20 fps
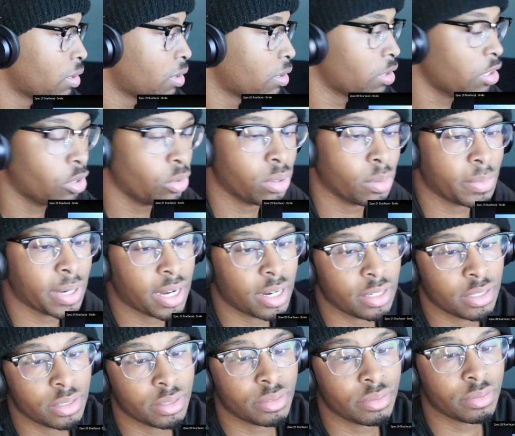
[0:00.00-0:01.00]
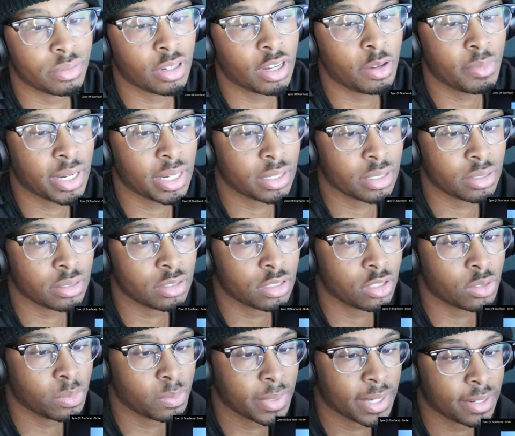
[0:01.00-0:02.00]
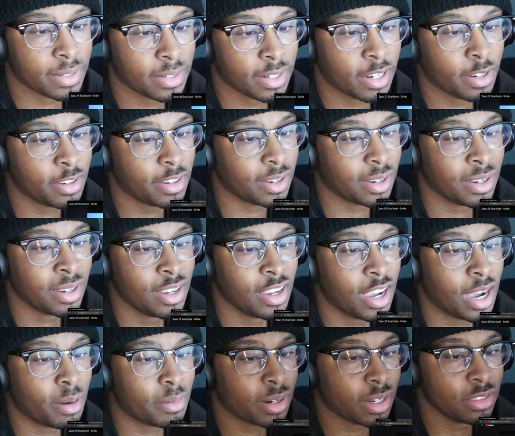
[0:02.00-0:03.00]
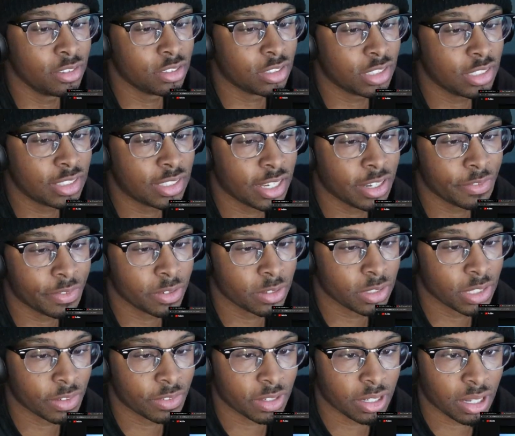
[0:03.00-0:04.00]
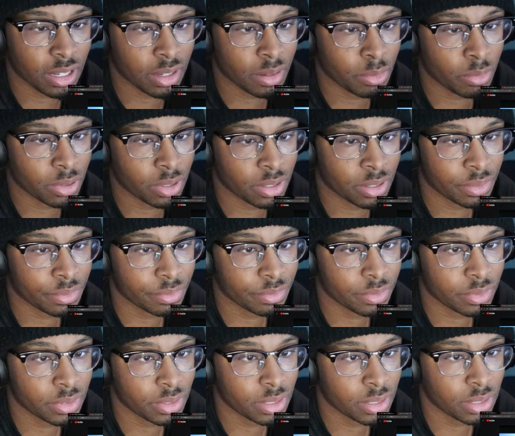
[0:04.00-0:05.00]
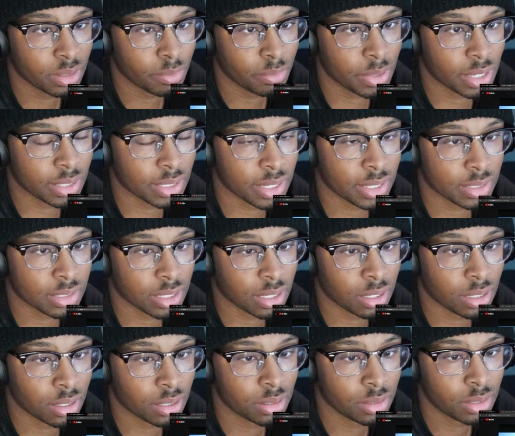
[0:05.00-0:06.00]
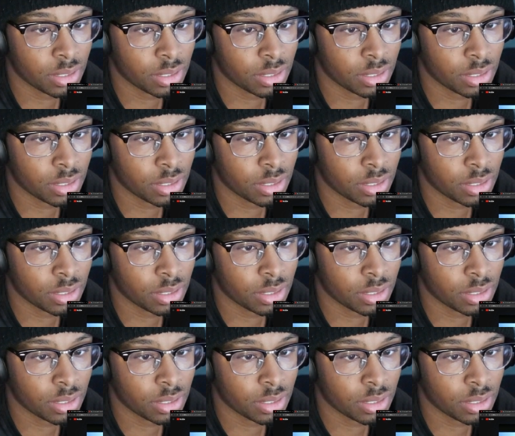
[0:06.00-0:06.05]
Don't worry about it. I'm not using these headphones ever again, bro. My last time.